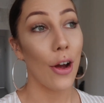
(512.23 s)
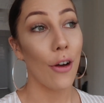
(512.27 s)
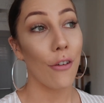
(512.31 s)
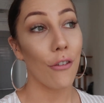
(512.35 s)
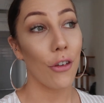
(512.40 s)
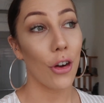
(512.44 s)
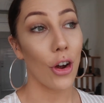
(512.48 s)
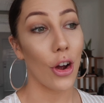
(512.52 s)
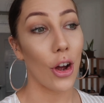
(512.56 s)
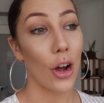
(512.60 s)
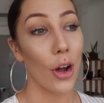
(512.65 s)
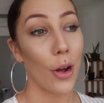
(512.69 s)

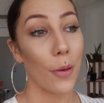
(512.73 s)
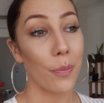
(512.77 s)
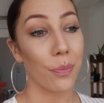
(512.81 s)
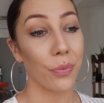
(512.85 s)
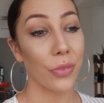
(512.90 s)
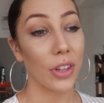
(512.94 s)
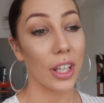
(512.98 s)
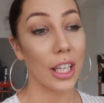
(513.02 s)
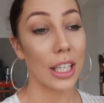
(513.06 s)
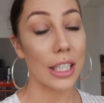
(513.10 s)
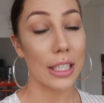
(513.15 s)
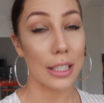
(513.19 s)

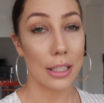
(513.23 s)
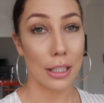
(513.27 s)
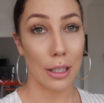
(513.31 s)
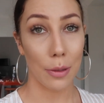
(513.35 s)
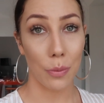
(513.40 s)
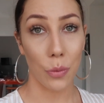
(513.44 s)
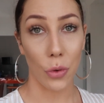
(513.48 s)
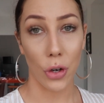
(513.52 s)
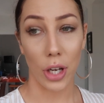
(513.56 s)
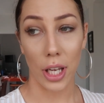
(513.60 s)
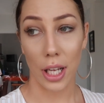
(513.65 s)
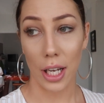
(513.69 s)
from Isla
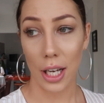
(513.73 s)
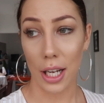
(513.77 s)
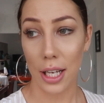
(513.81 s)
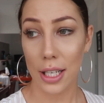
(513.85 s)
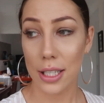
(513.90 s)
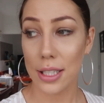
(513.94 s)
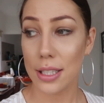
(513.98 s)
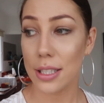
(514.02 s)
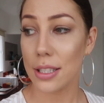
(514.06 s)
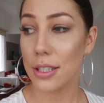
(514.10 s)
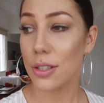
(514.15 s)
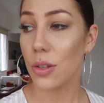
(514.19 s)

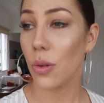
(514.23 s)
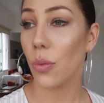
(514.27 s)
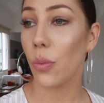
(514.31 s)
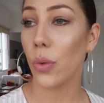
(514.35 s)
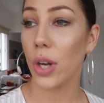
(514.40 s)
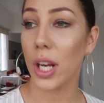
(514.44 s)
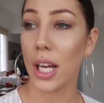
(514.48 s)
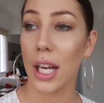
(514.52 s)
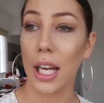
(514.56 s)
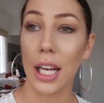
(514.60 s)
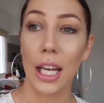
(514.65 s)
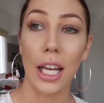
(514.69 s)
Mujeres,
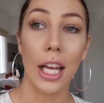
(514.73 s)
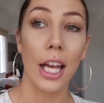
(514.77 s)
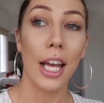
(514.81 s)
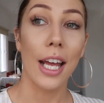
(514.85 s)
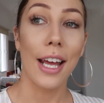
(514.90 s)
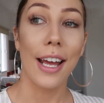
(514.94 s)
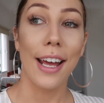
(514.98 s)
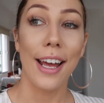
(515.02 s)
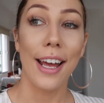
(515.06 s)
we